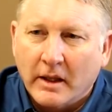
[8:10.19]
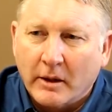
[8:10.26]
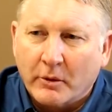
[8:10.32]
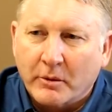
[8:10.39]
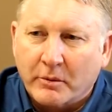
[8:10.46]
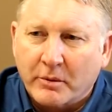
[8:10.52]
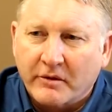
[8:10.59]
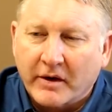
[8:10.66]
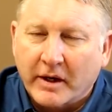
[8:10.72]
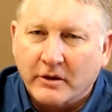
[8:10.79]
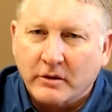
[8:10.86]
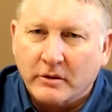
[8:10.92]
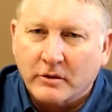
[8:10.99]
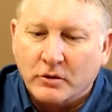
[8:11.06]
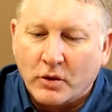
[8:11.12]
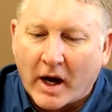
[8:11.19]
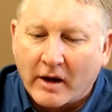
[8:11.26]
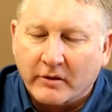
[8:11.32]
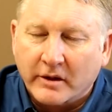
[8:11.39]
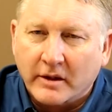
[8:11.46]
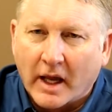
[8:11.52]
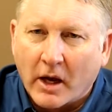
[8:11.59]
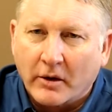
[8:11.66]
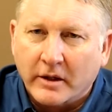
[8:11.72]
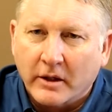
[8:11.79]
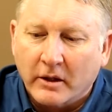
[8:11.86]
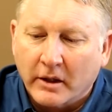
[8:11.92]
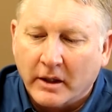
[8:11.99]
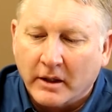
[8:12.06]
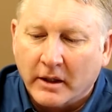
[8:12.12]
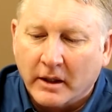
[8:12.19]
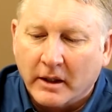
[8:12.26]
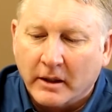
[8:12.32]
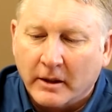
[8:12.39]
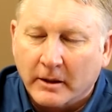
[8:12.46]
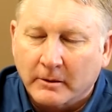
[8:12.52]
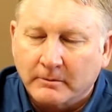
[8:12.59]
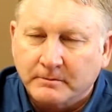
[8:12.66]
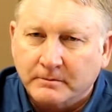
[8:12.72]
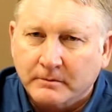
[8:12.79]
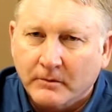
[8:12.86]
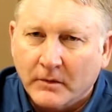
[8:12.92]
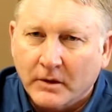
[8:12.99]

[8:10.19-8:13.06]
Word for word: that would prevent traveling down here, and, and um,